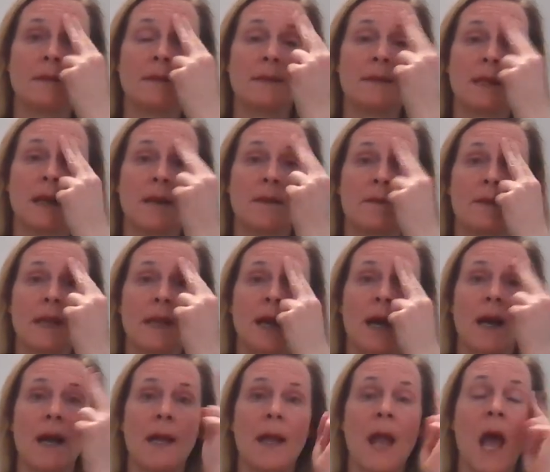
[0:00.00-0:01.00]
Side of the
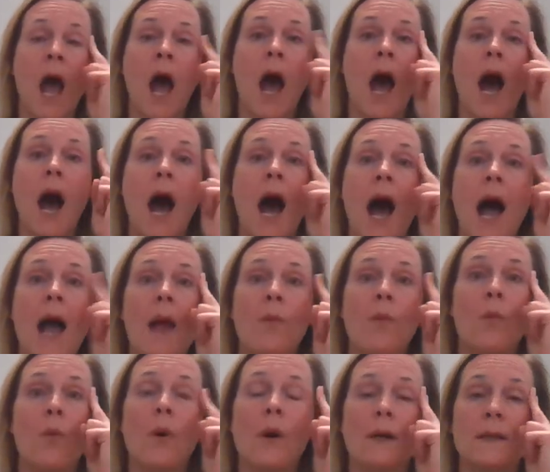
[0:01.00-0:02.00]
eye. I
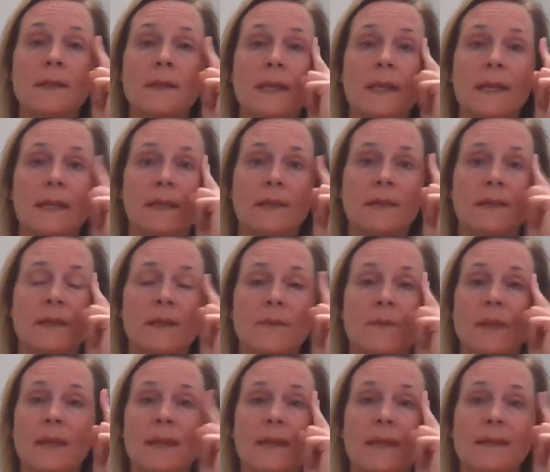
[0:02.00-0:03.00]
want it to
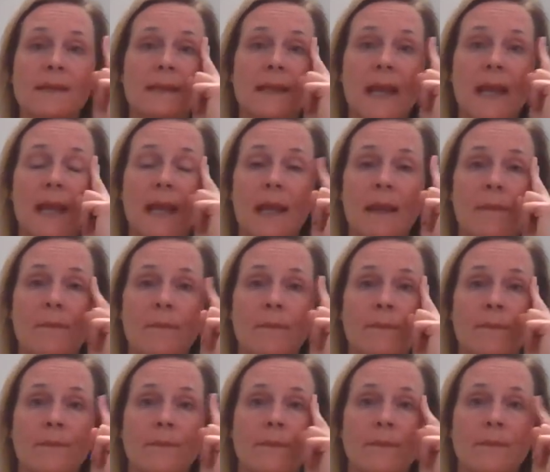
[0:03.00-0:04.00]
be the
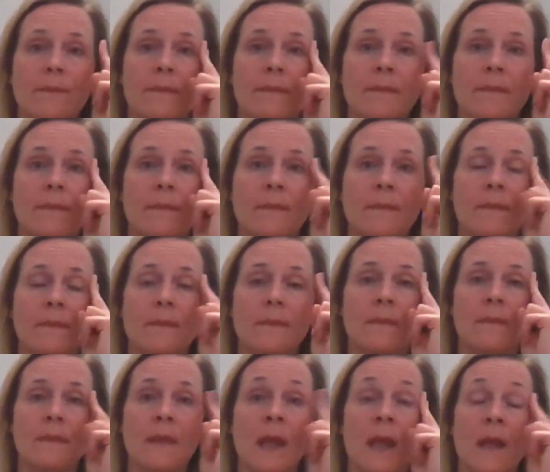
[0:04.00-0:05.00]
same
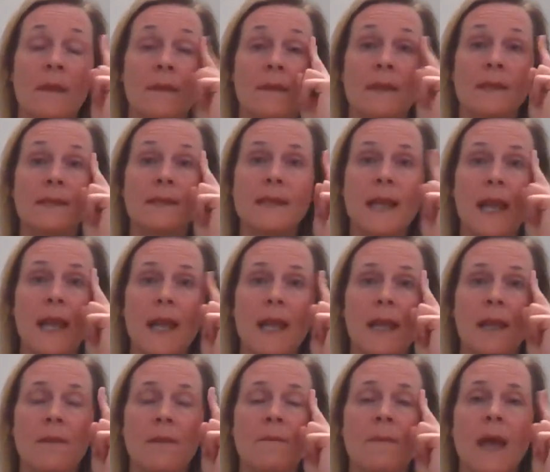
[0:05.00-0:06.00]

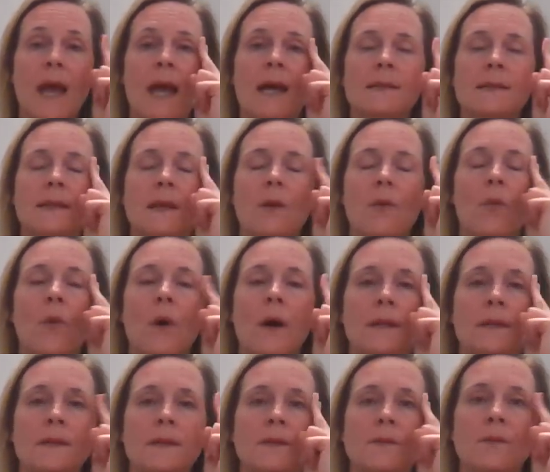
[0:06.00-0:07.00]
as it
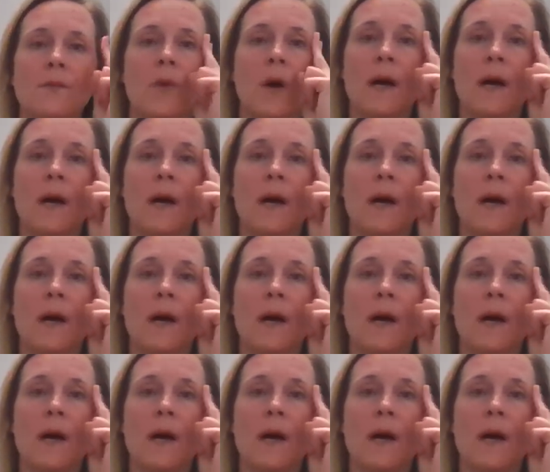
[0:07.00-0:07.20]
once